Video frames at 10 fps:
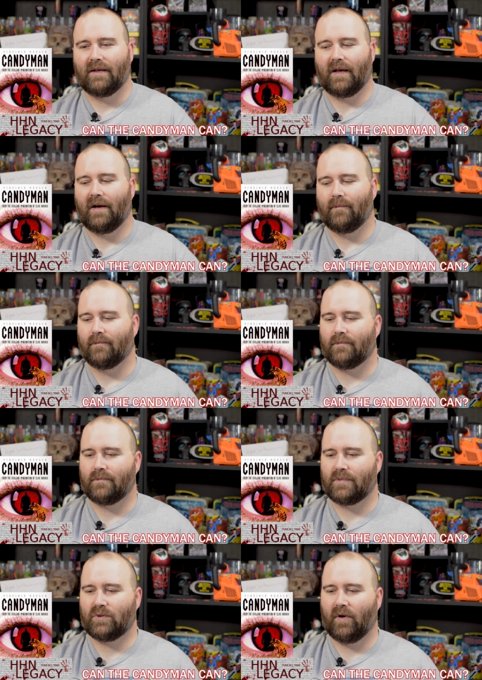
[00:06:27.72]

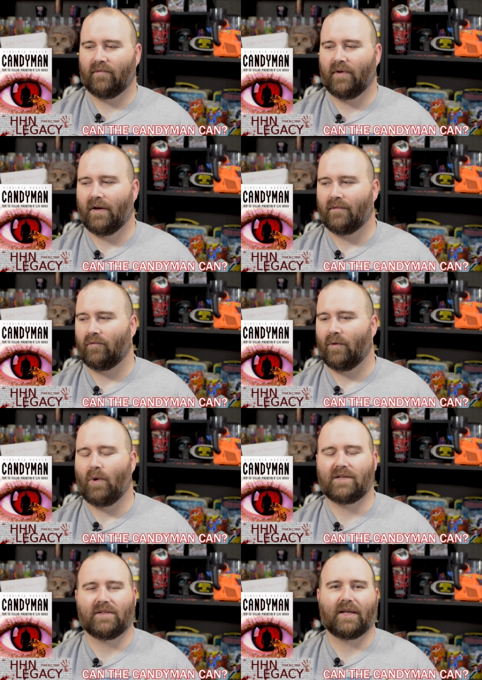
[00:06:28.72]

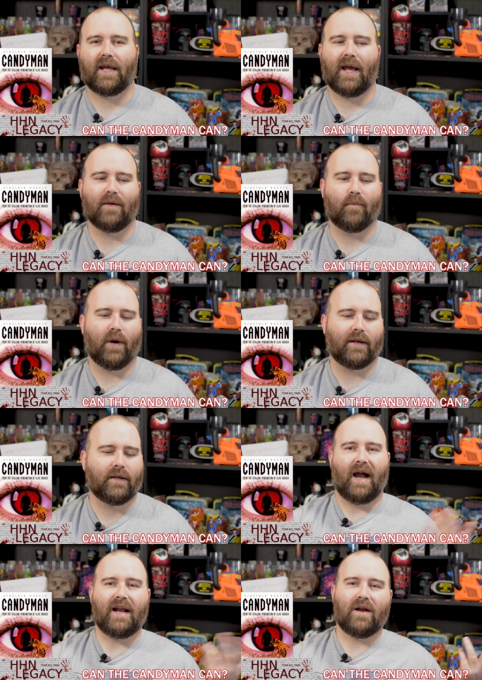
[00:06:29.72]
rewatch it again. But
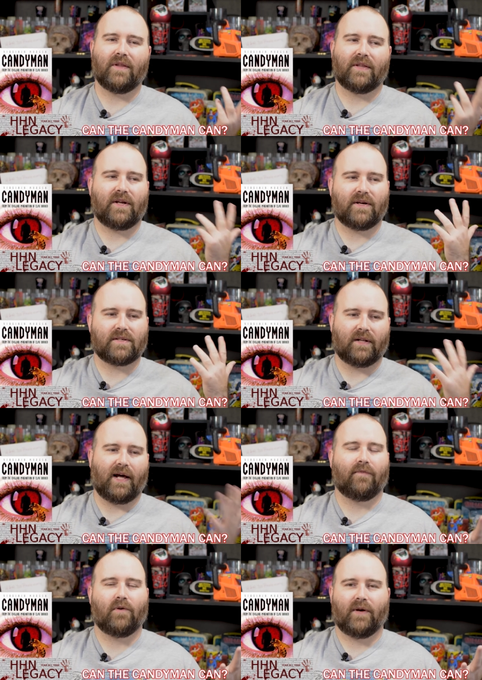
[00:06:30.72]
I know that there's a
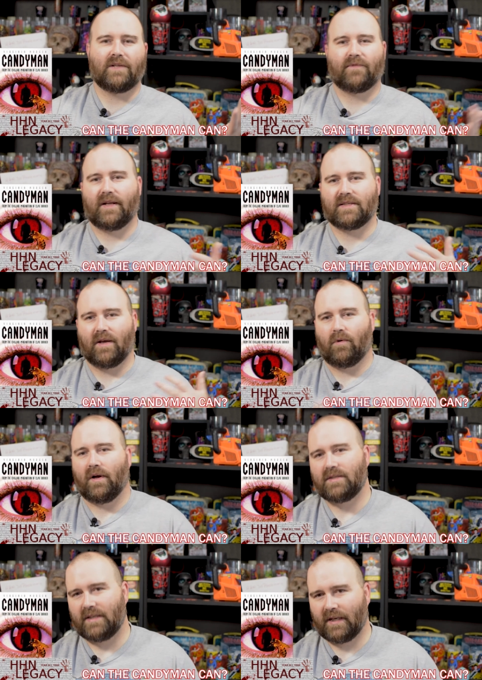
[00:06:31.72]
lot of Horror Nights fans that
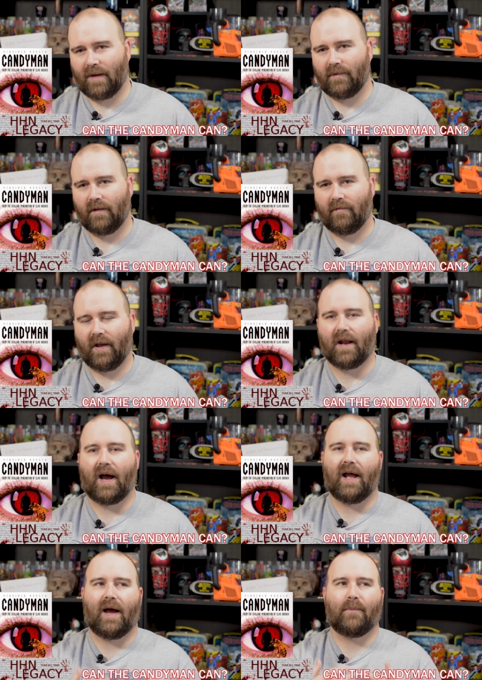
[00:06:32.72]
want to see it come to the event.
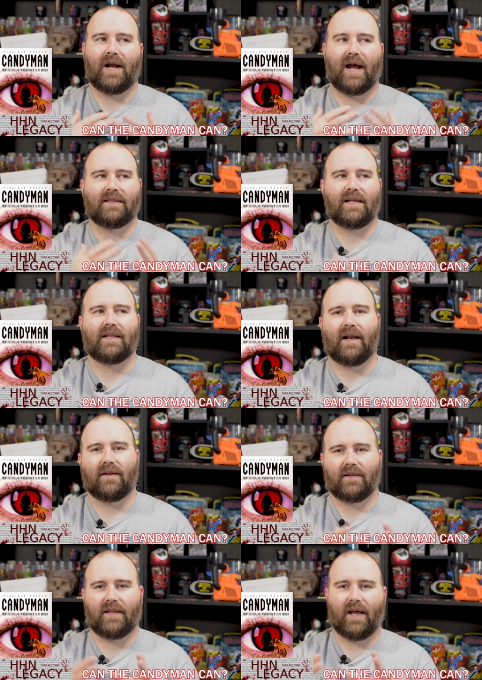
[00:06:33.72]
But I think
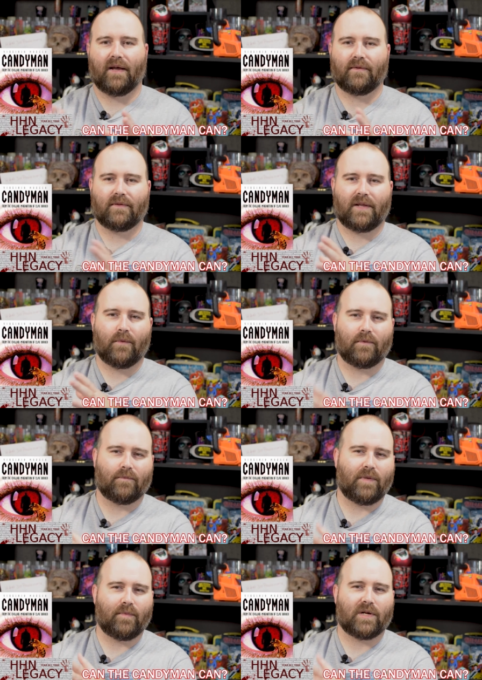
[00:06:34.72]
that they
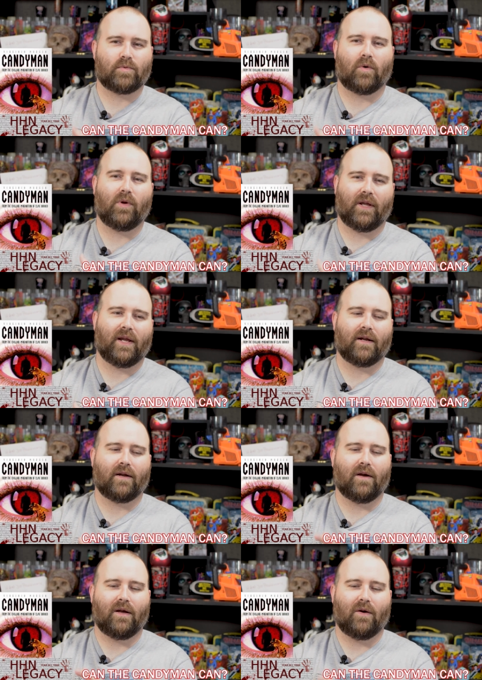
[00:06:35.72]
would be much more
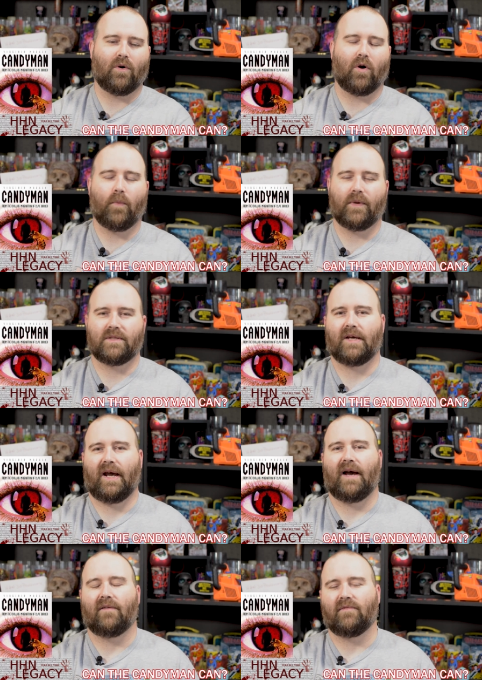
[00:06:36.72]
willing or open to
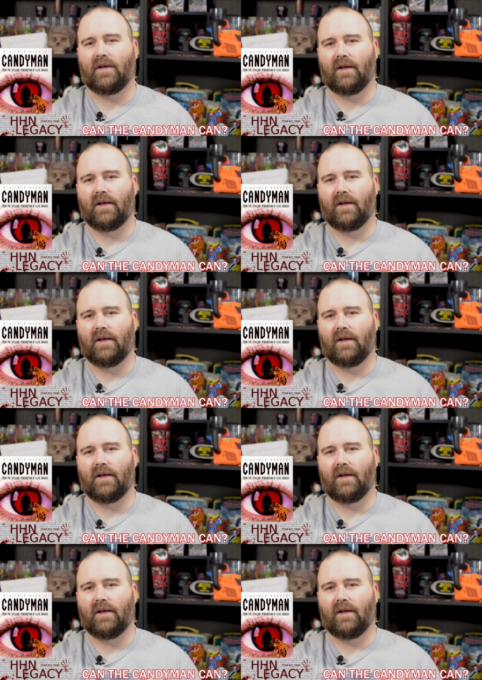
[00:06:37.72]
have